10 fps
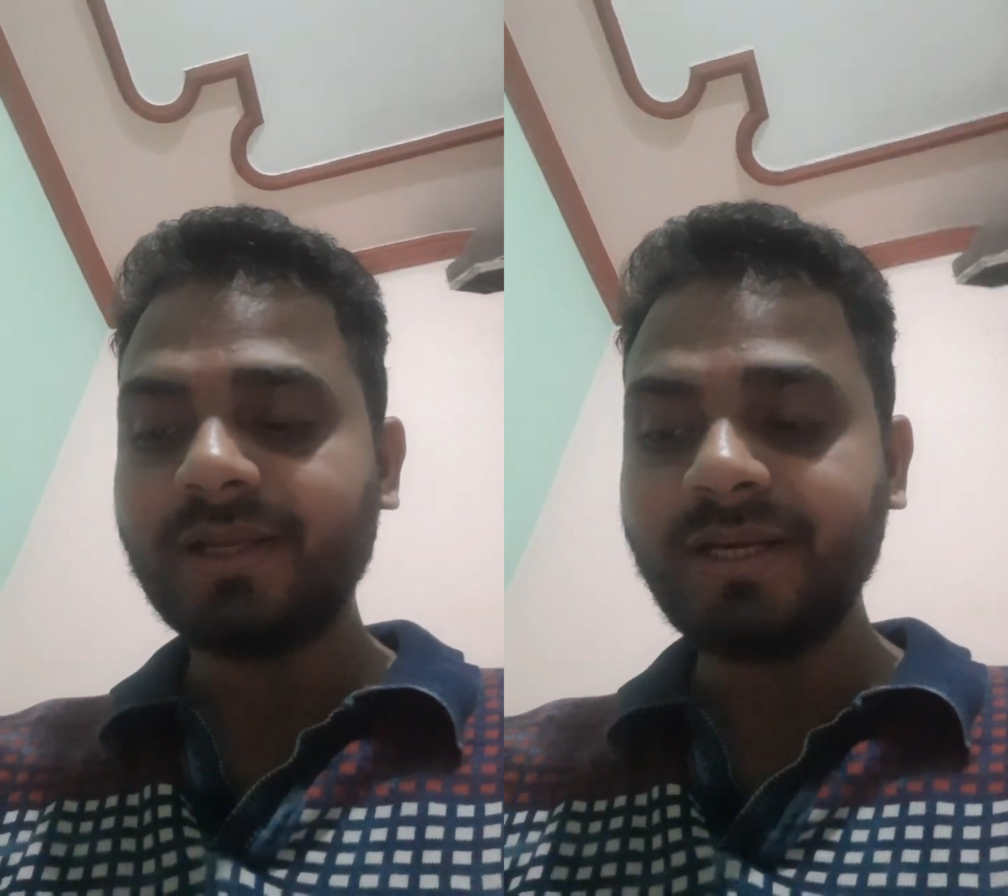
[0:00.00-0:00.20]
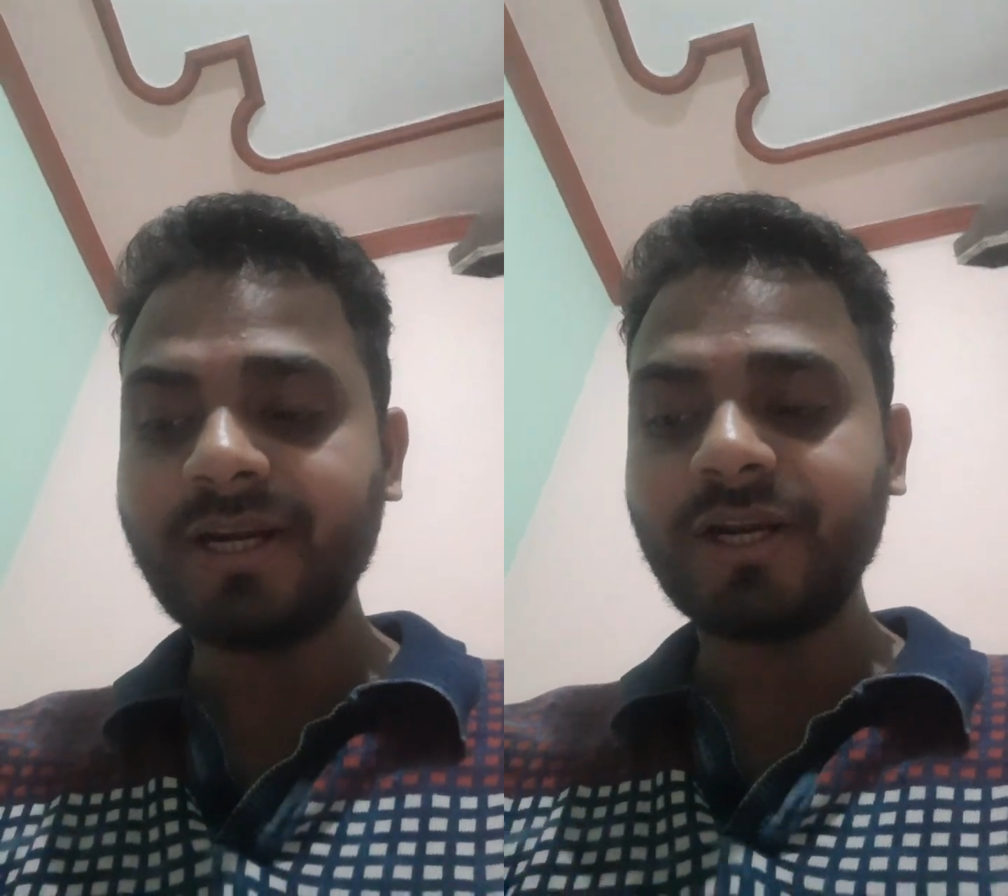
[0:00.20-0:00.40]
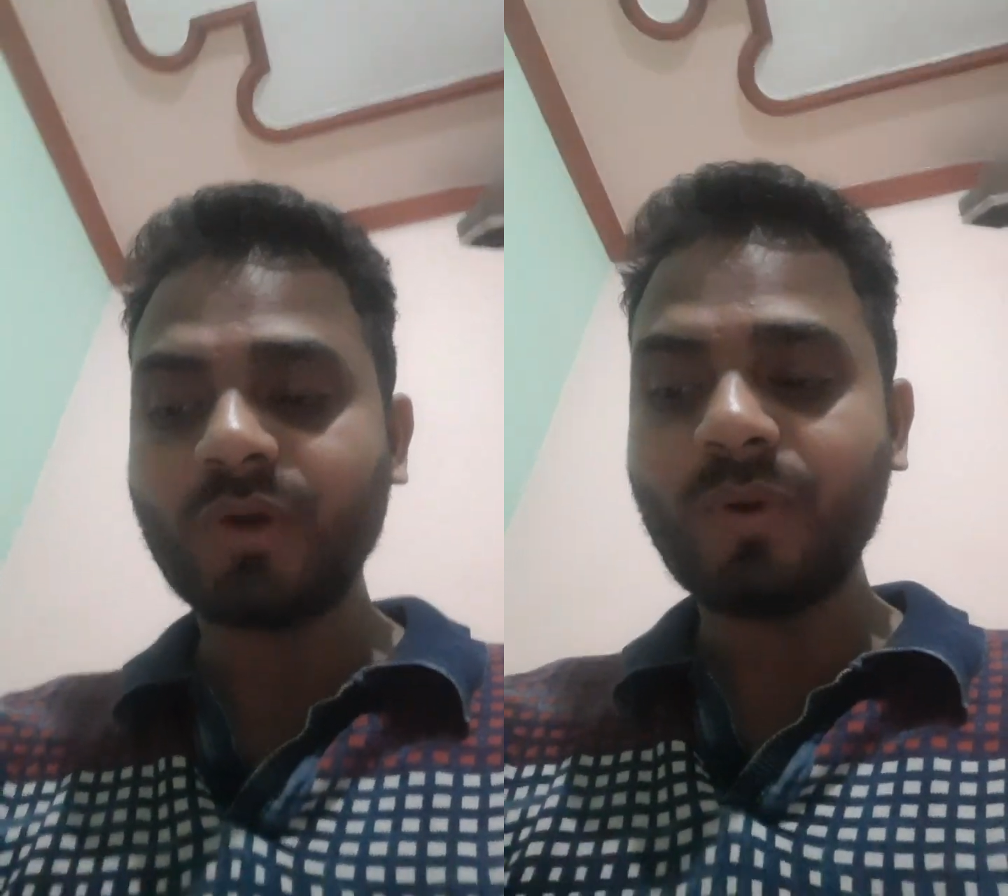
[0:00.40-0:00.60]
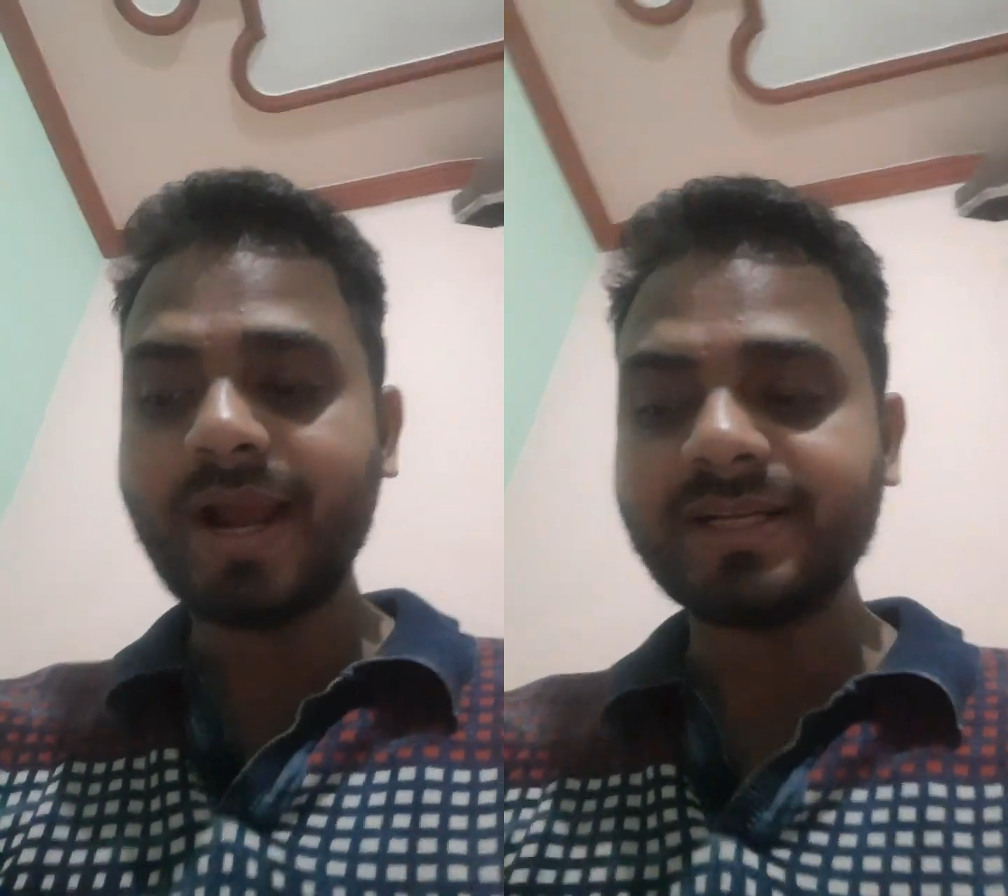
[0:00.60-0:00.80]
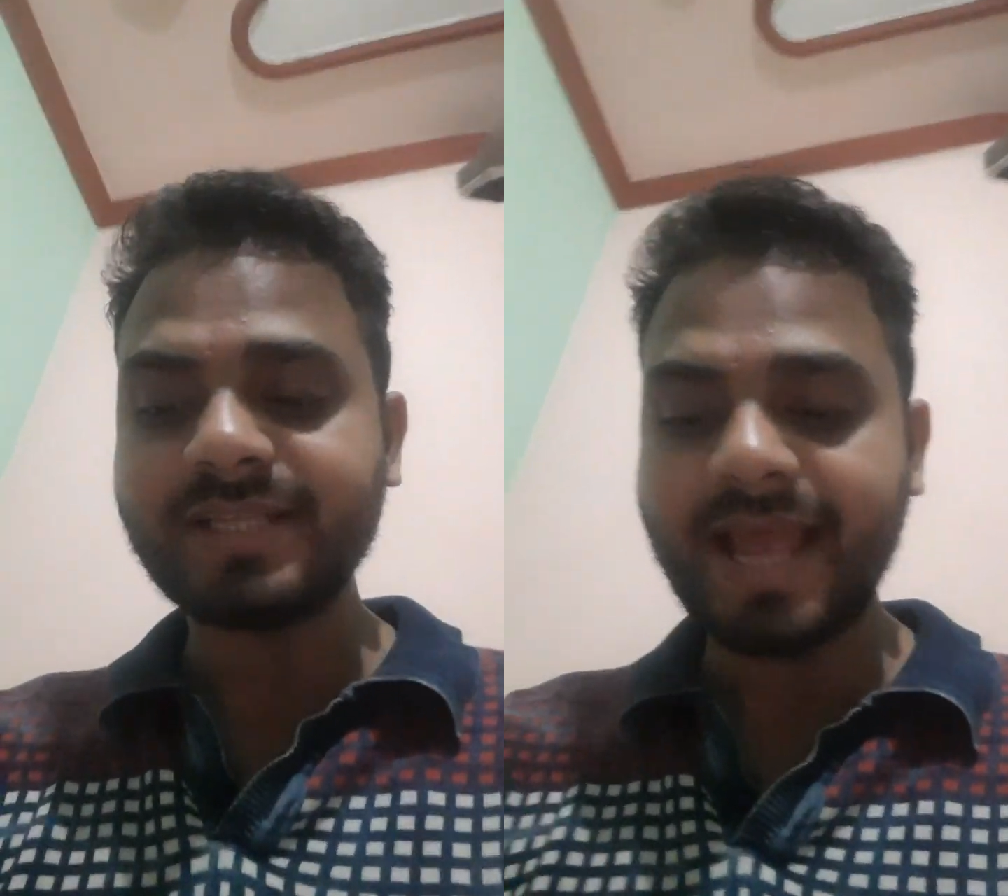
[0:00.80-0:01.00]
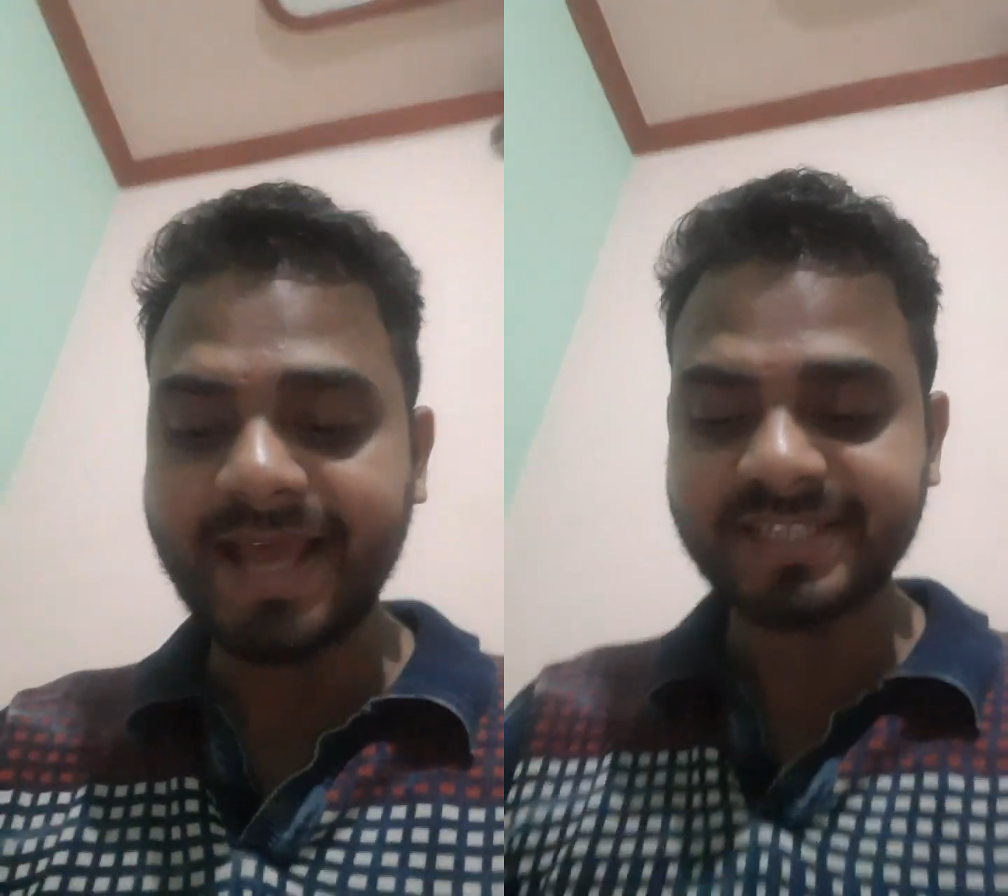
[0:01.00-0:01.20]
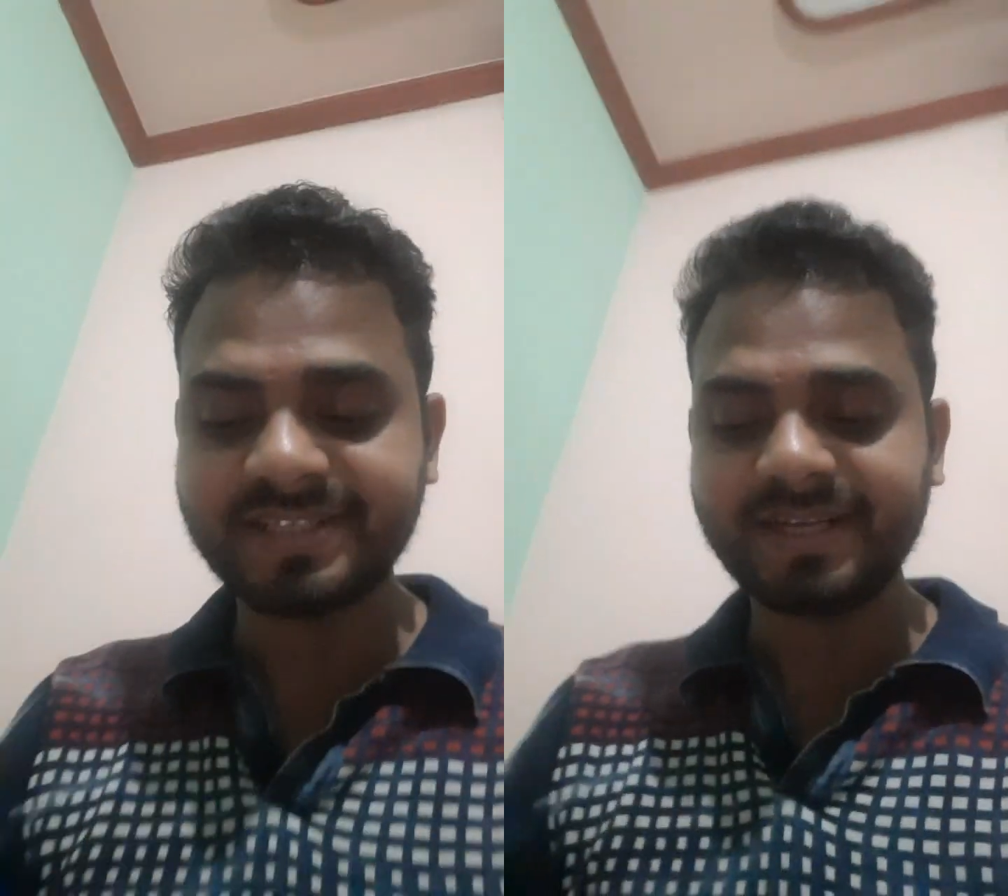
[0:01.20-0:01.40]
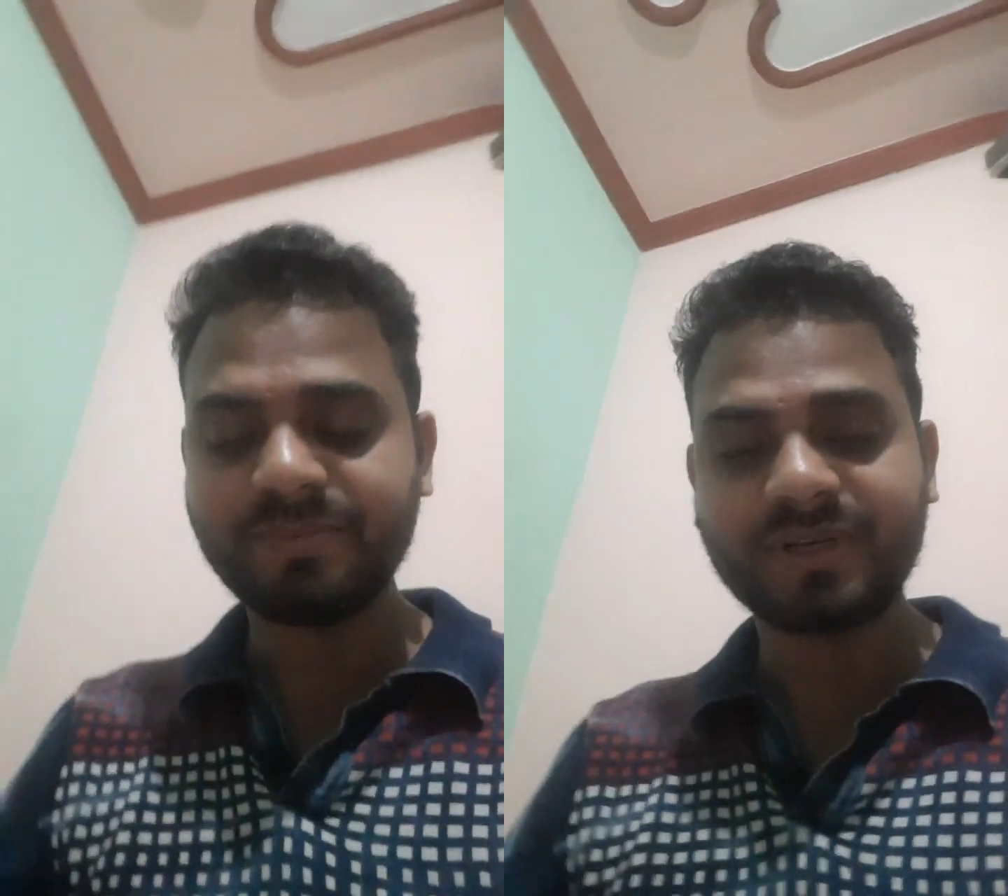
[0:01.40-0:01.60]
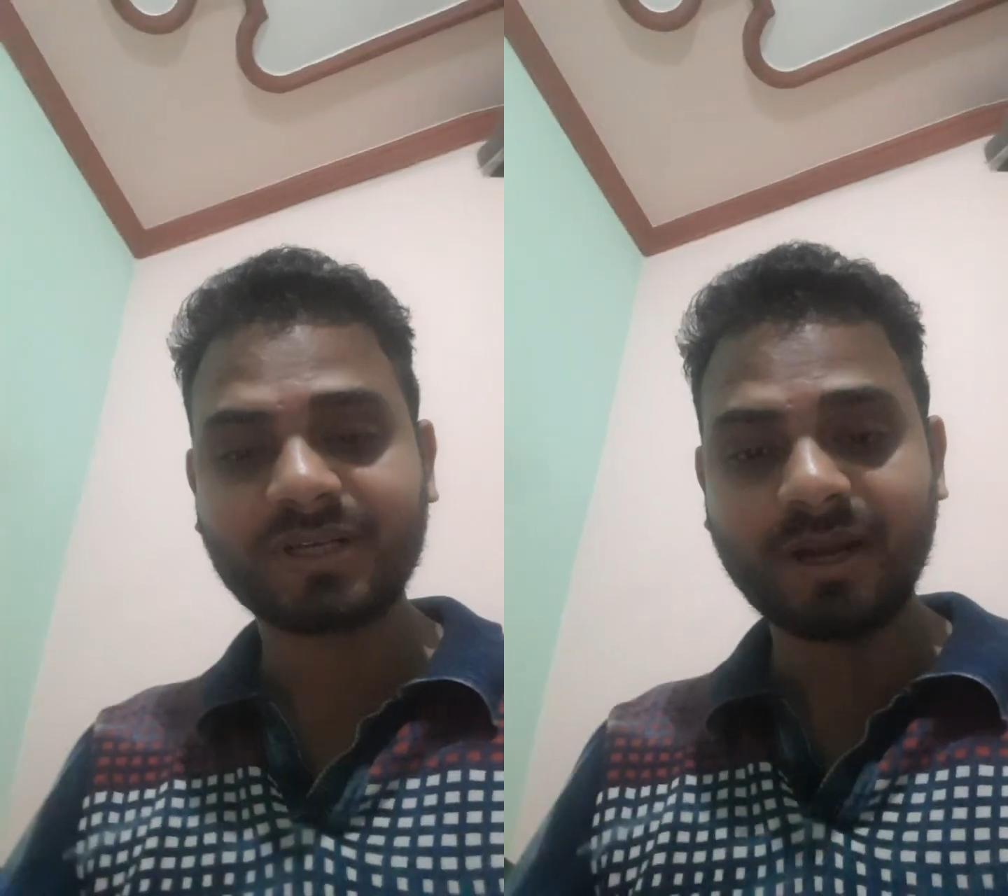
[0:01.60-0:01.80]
it requires extreme